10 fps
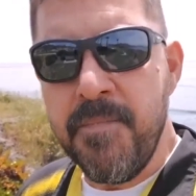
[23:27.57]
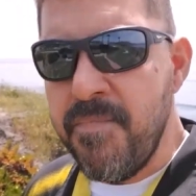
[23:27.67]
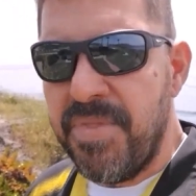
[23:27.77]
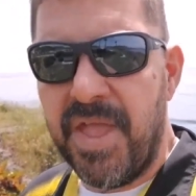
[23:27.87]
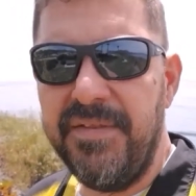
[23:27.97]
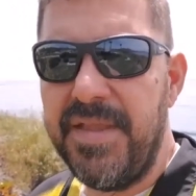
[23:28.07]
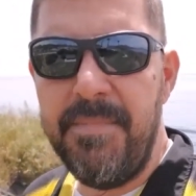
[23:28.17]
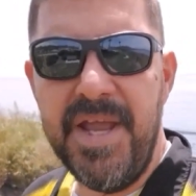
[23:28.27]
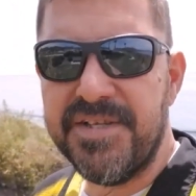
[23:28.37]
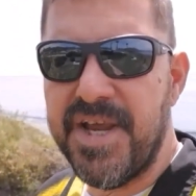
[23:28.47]
In the
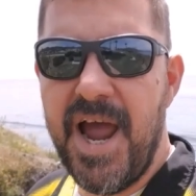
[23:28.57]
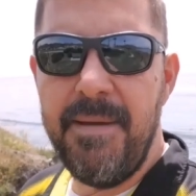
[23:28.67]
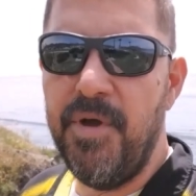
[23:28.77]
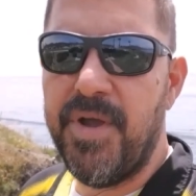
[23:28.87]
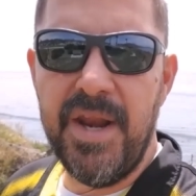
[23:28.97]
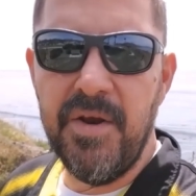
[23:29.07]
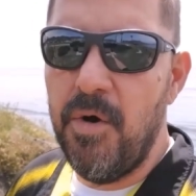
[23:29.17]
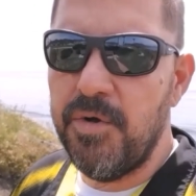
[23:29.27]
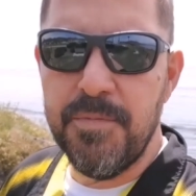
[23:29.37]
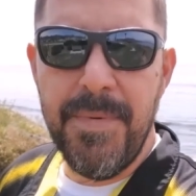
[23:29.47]
meantime, you can
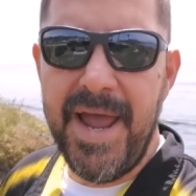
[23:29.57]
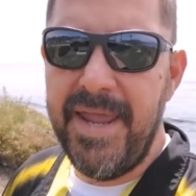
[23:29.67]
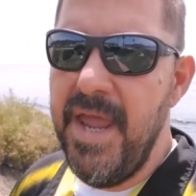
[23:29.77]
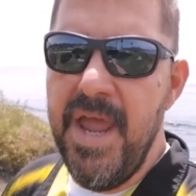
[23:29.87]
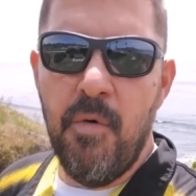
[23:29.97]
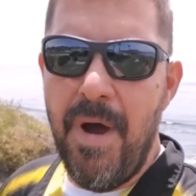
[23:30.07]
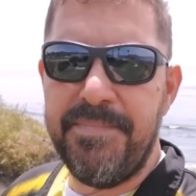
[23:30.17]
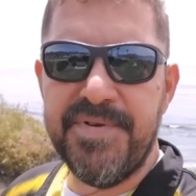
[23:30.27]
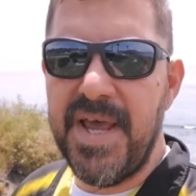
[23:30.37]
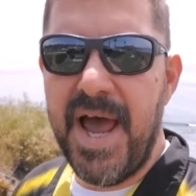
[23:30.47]
go to my
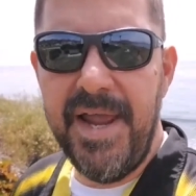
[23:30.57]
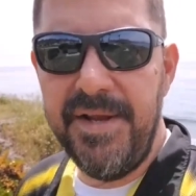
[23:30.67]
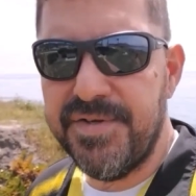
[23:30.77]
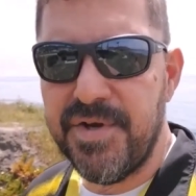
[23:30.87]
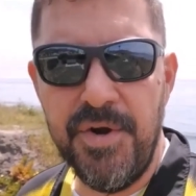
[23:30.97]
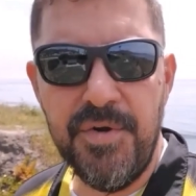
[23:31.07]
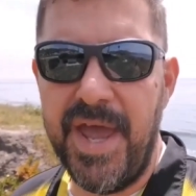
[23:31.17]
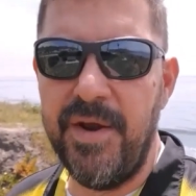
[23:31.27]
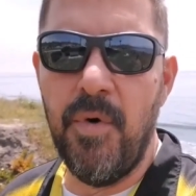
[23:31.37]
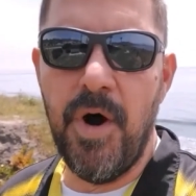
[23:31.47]
website so you
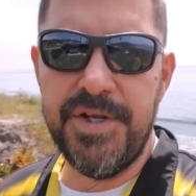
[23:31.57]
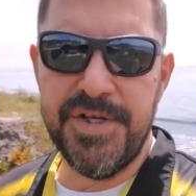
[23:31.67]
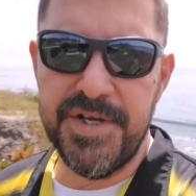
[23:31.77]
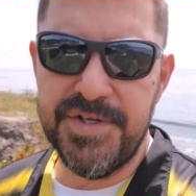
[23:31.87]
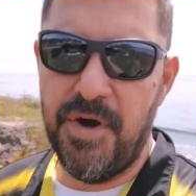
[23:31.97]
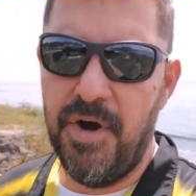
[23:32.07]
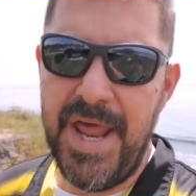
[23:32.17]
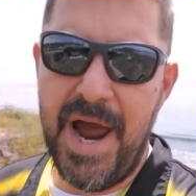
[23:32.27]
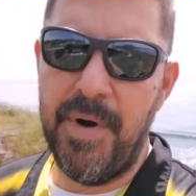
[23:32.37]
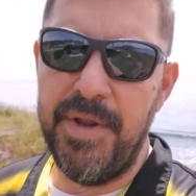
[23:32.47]
can watch us on
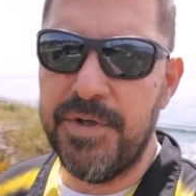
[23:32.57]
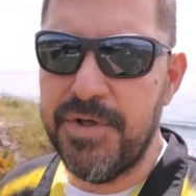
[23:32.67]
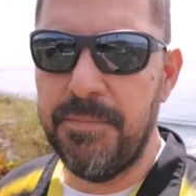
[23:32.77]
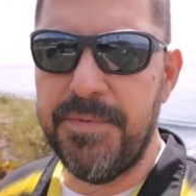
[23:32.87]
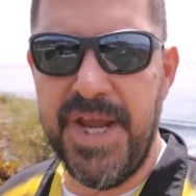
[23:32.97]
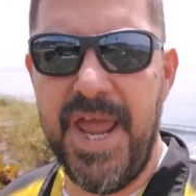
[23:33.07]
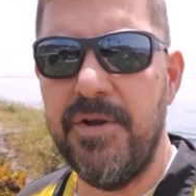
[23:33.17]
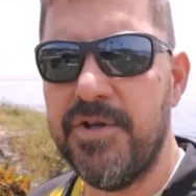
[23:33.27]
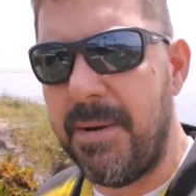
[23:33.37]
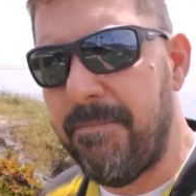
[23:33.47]
our YouTube
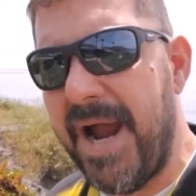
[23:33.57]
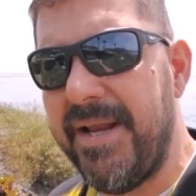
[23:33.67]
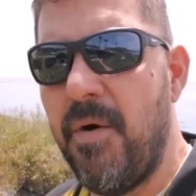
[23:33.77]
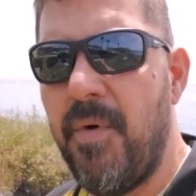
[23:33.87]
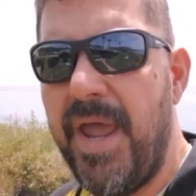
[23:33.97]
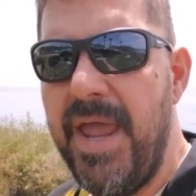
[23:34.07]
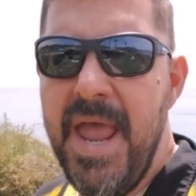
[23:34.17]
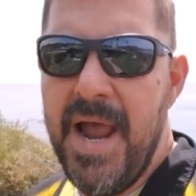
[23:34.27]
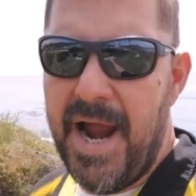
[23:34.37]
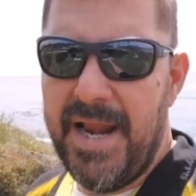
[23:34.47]
channels. And by the way,
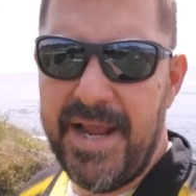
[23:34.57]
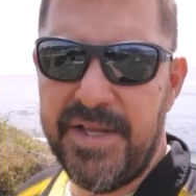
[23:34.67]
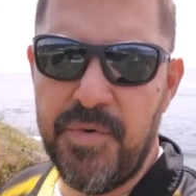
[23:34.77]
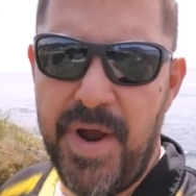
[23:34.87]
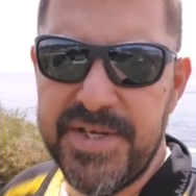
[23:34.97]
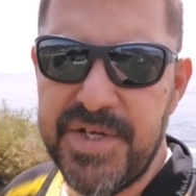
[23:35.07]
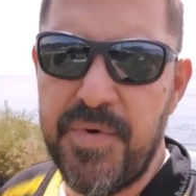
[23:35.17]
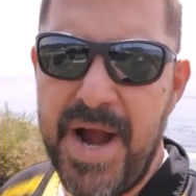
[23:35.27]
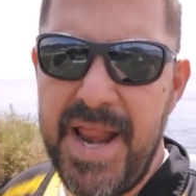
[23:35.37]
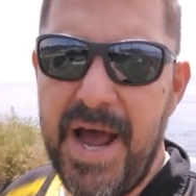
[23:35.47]
I like to ask you
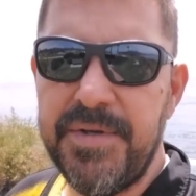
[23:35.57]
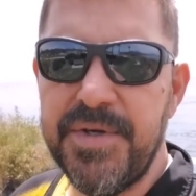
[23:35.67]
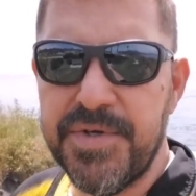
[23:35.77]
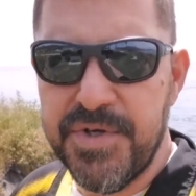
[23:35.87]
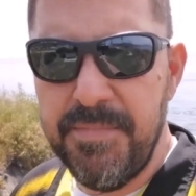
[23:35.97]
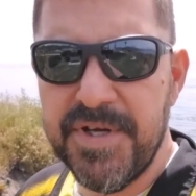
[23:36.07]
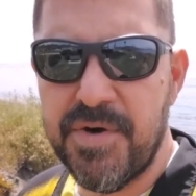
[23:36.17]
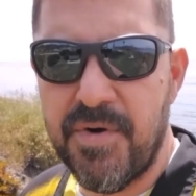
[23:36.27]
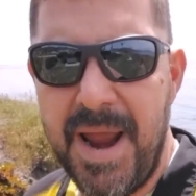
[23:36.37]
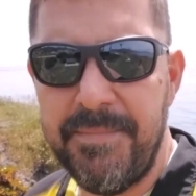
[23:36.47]
right now to
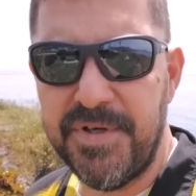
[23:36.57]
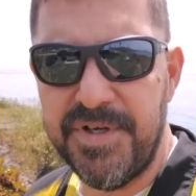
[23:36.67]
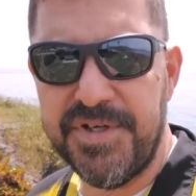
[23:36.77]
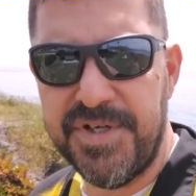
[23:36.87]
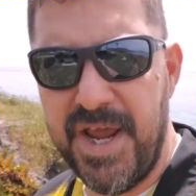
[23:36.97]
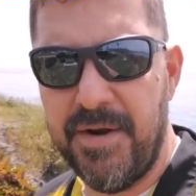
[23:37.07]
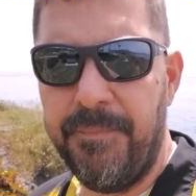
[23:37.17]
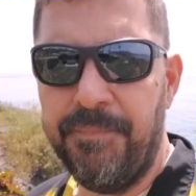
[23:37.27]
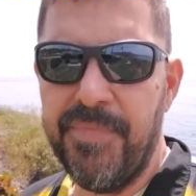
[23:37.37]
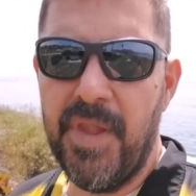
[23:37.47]
subscribe to this channel.
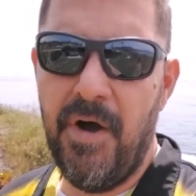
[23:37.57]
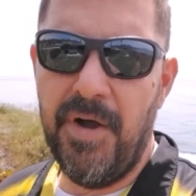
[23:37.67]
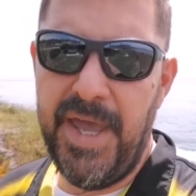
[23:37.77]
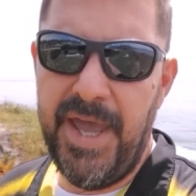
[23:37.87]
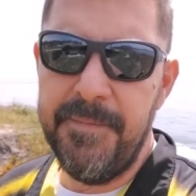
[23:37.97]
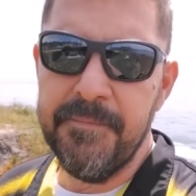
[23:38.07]
Okay?